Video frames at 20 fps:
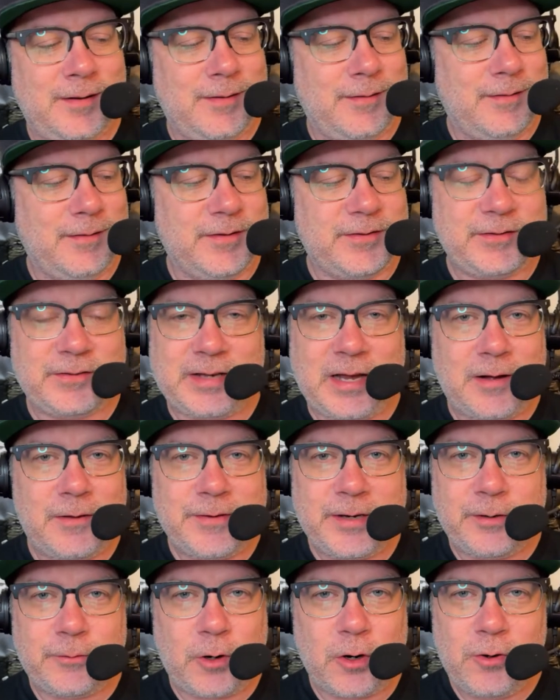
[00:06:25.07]
This is how
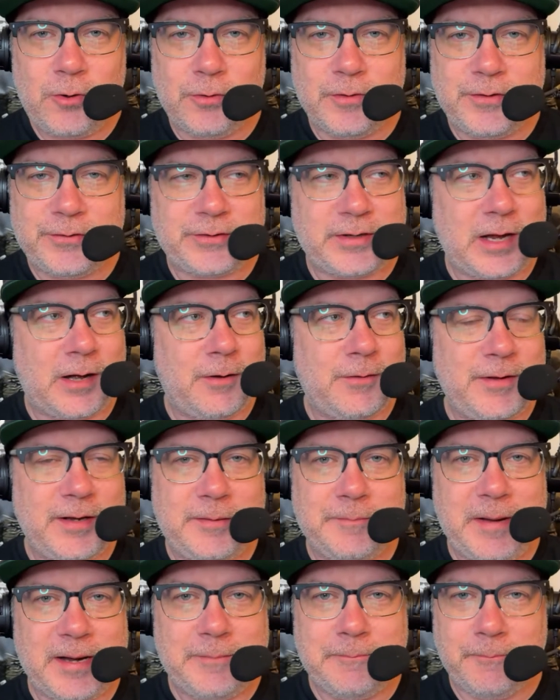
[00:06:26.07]
they grow. This is how they
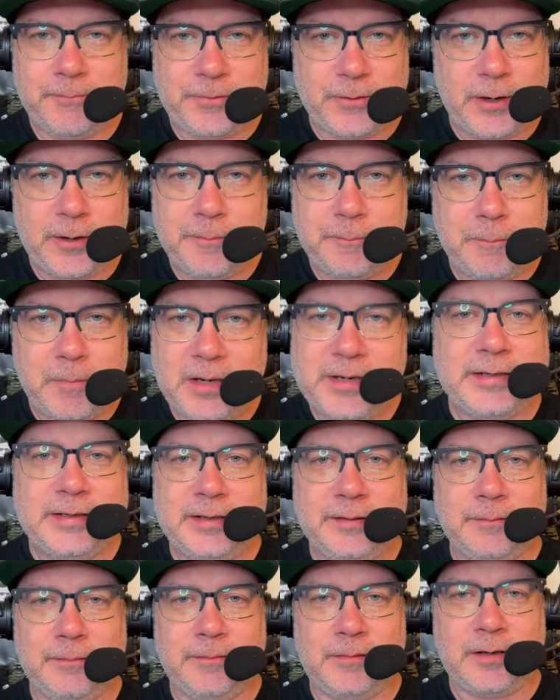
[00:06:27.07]
make their money
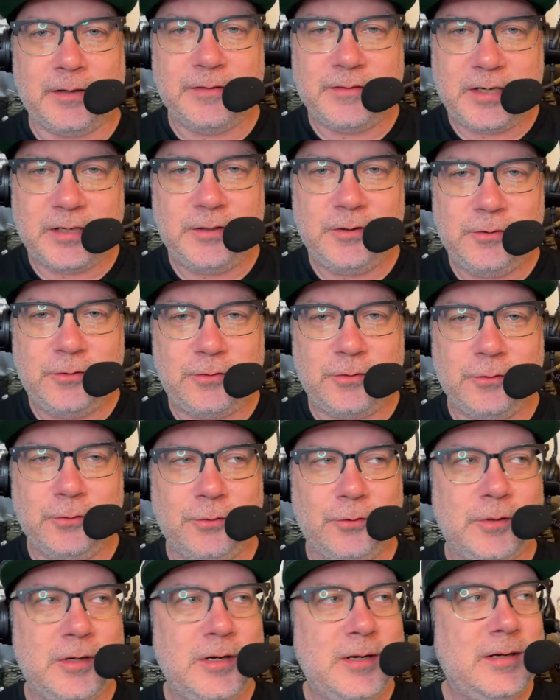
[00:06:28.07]
and continue
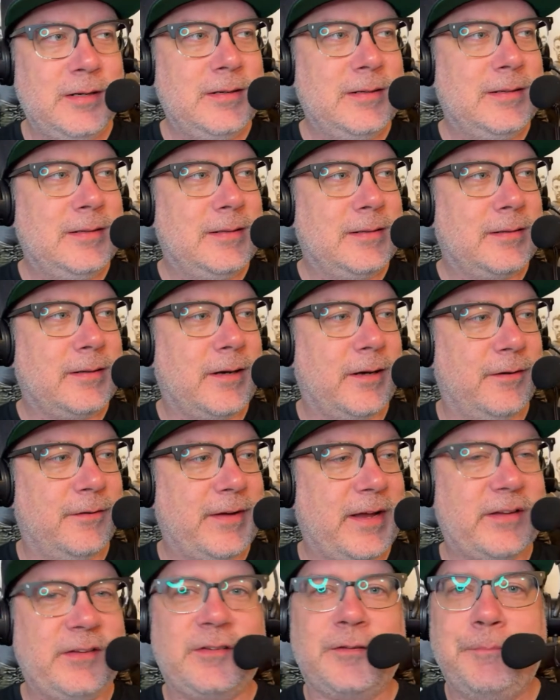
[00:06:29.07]
to kind of
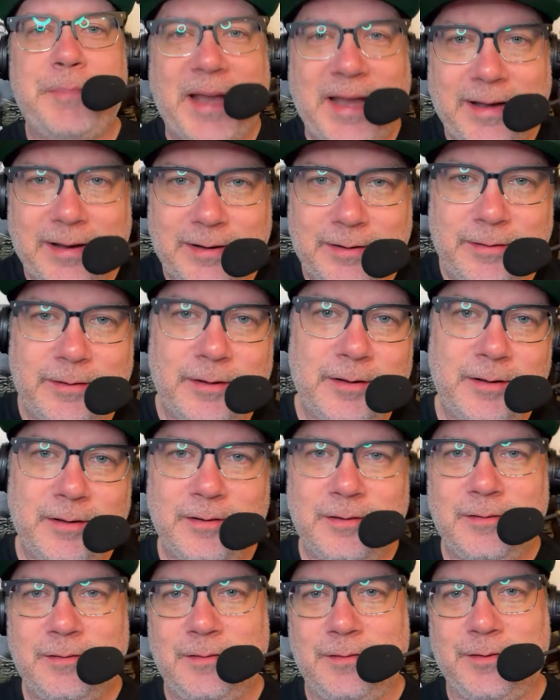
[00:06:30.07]
expand
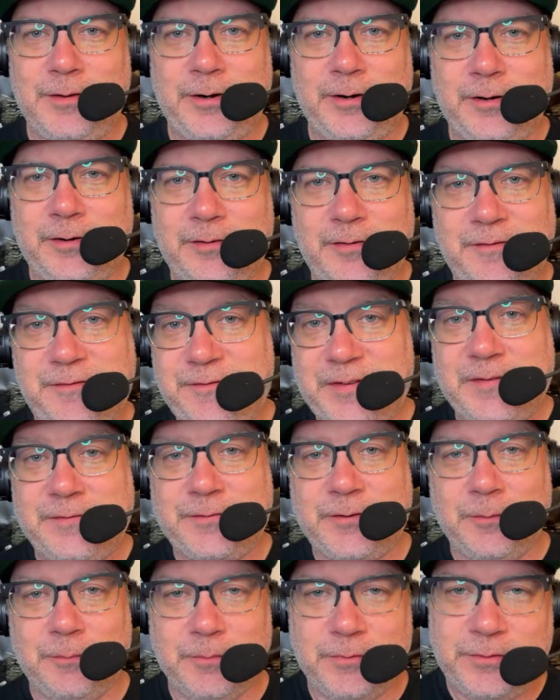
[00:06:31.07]
their
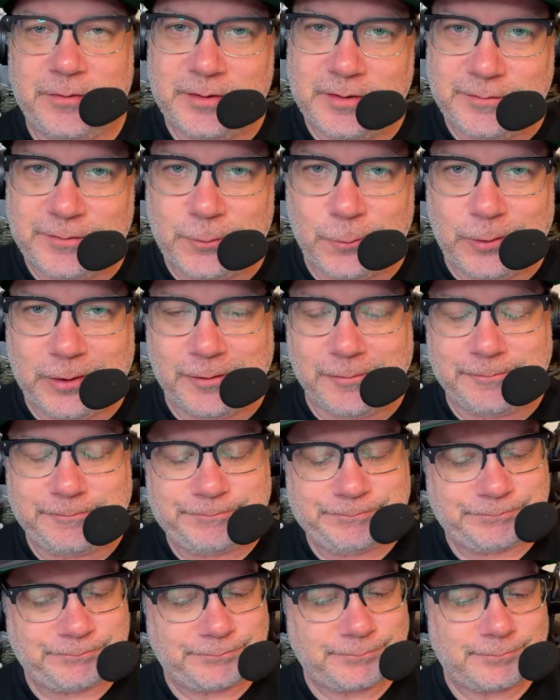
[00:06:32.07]
fiefdoms, if you will.
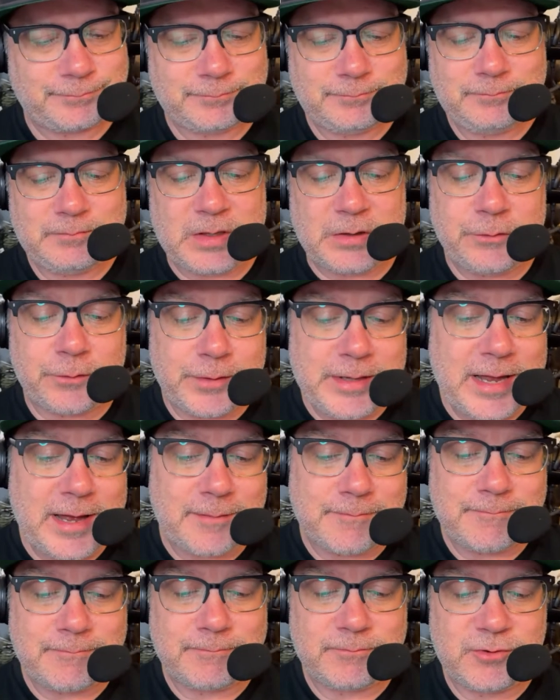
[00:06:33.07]
So, yeah,
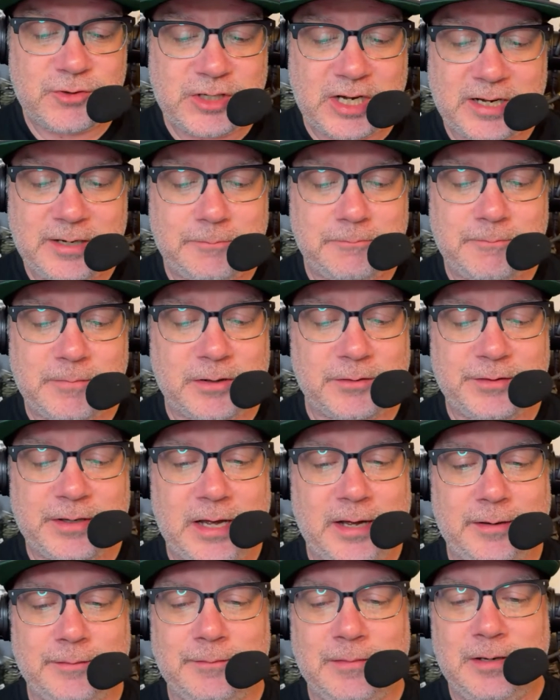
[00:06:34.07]
shame is
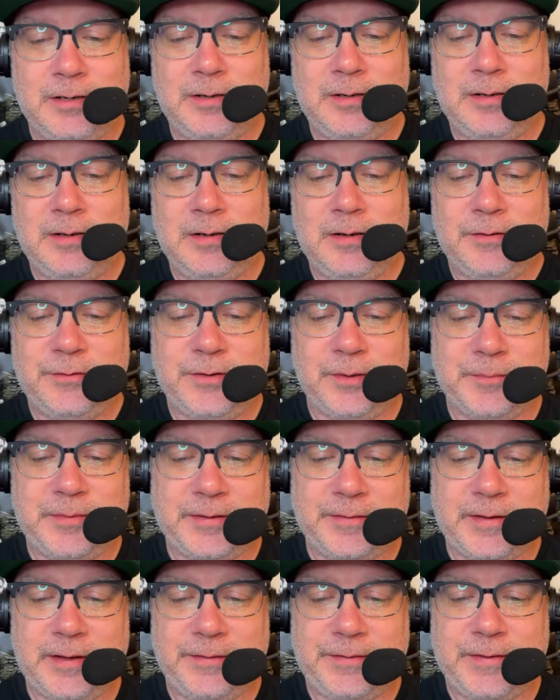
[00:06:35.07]
not
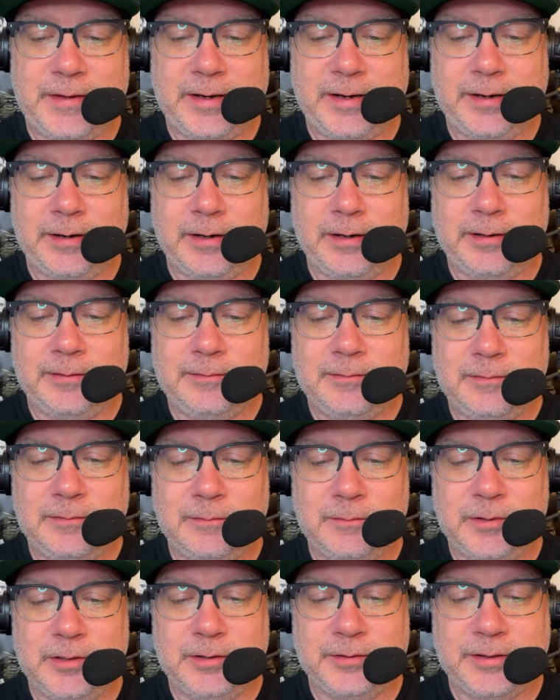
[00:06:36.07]
something that they
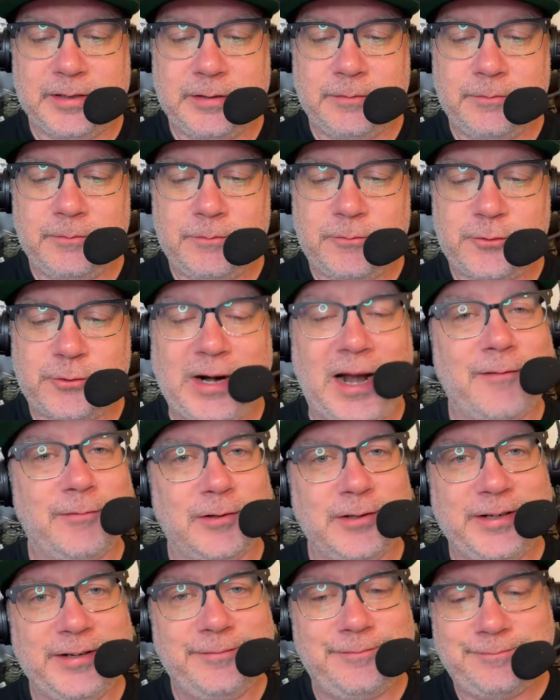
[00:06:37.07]
really
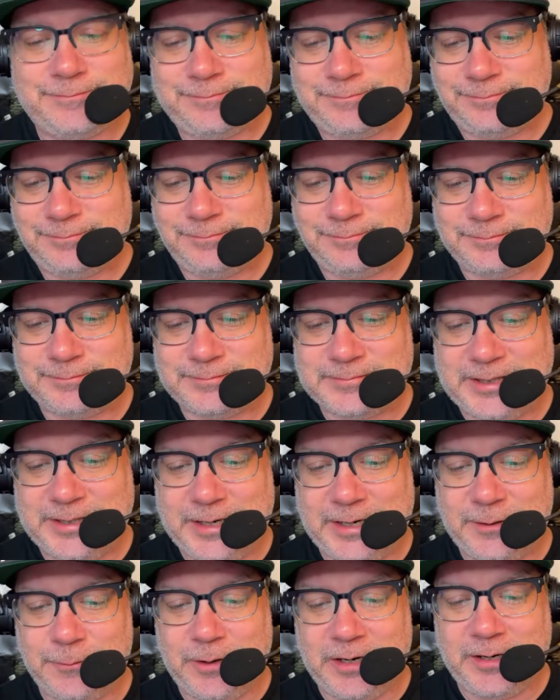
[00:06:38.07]
travel in
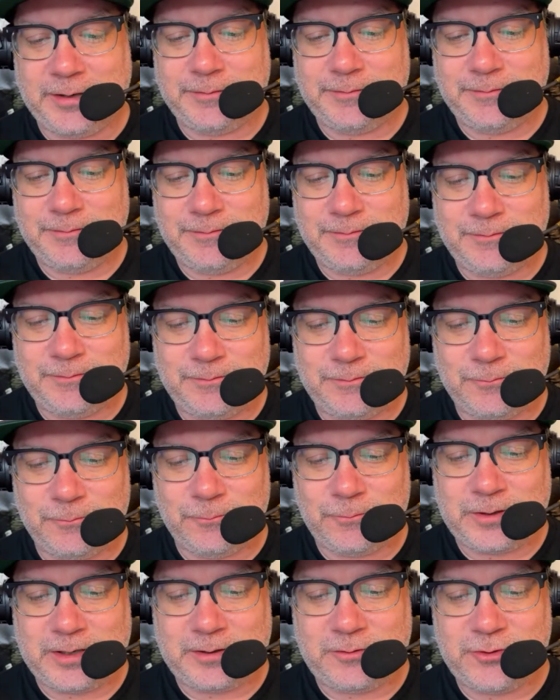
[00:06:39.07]
any way,
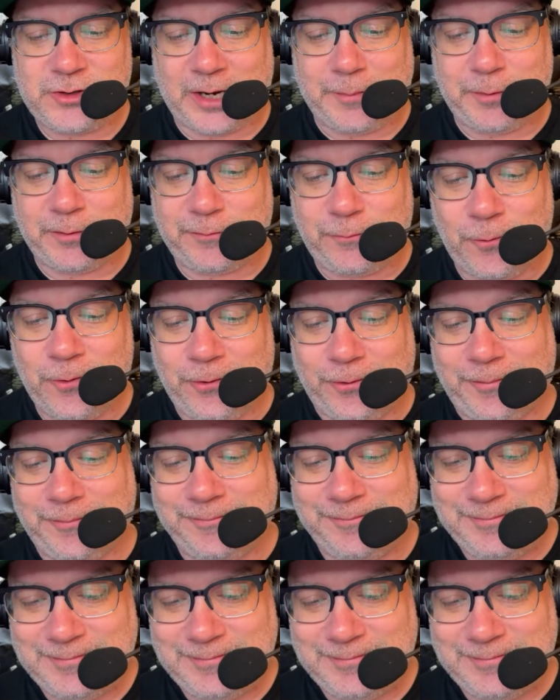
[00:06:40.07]
shape, or form.